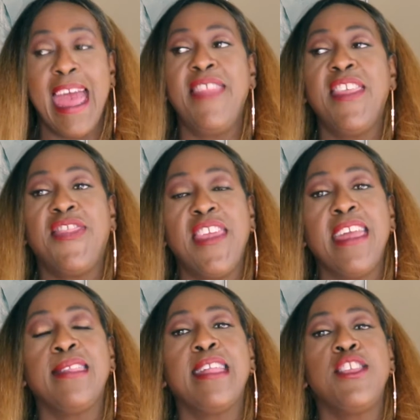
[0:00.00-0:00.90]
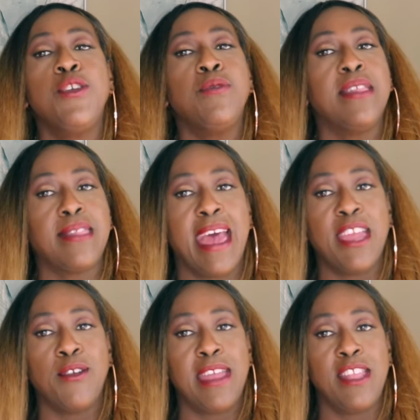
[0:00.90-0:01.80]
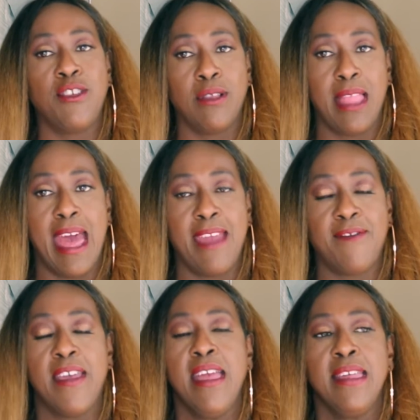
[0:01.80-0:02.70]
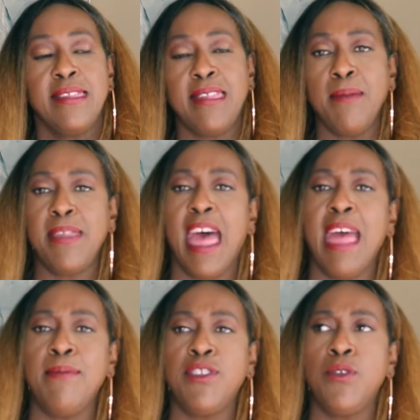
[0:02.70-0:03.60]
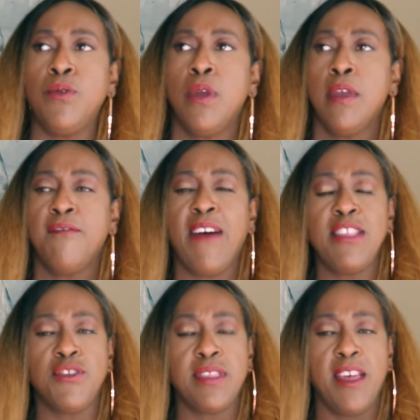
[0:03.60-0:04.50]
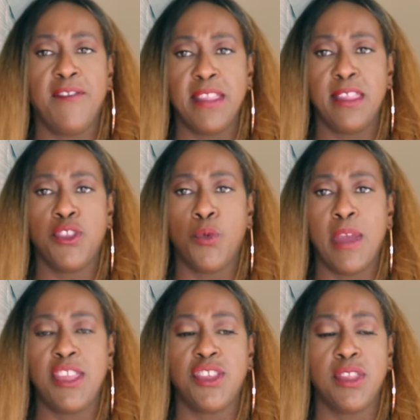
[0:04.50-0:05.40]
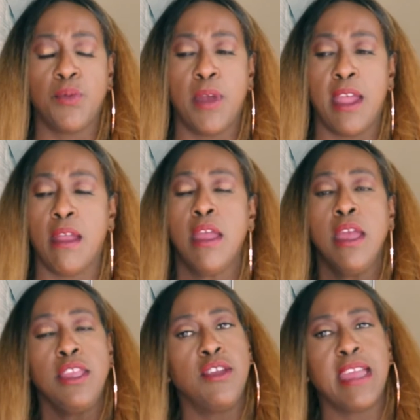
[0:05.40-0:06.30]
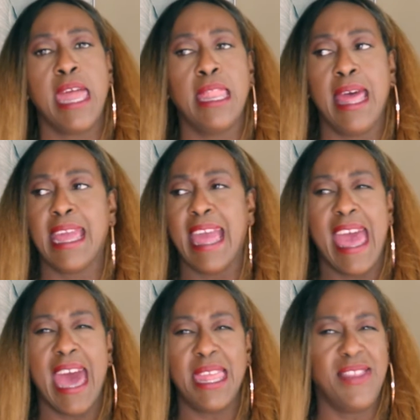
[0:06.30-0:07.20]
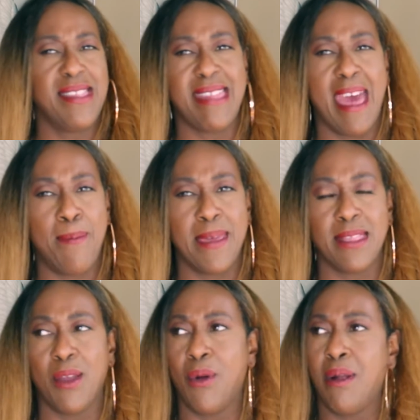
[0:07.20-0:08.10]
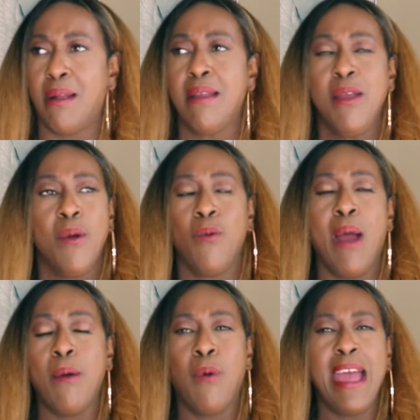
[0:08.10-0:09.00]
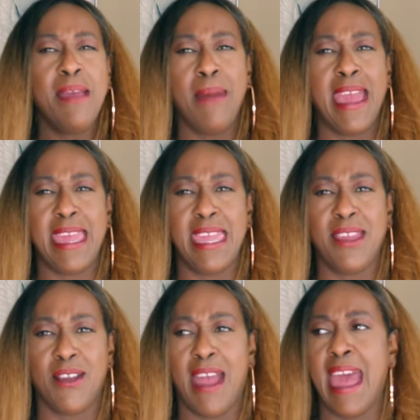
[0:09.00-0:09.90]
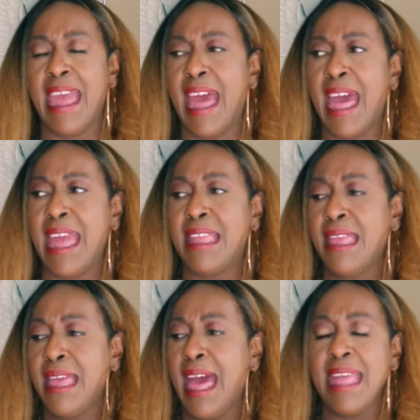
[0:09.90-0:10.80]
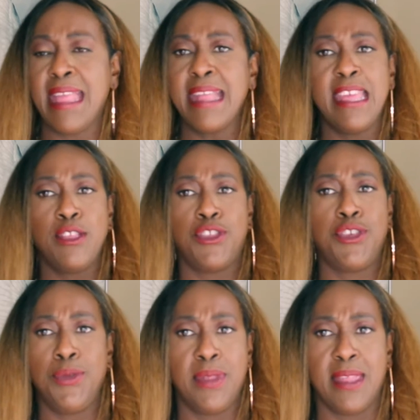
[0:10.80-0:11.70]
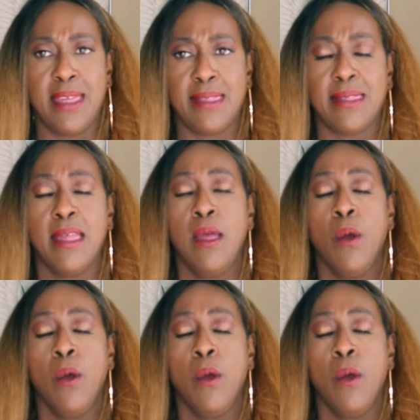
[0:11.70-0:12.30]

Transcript: and the things that you desire in your life sometimes you find yourself in situations where you're kind of like, how did this happen? Or what, why am I here? I, I, I didn't choose this.